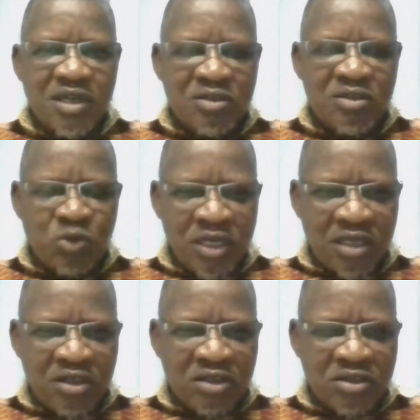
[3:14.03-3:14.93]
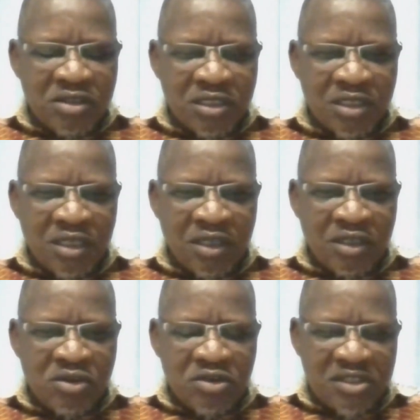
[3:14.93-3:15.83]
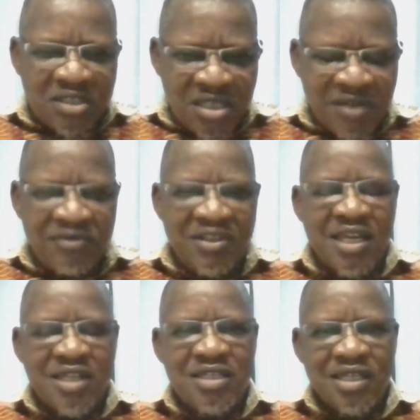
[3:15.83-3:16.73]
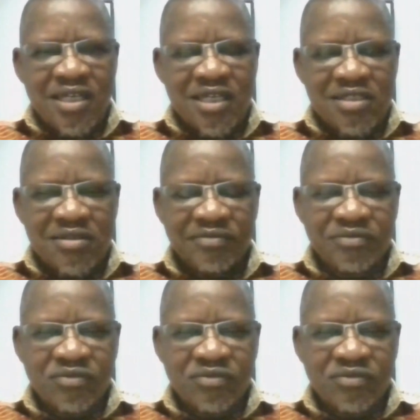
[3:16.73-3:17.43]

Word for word: as we uh, conceive the ideas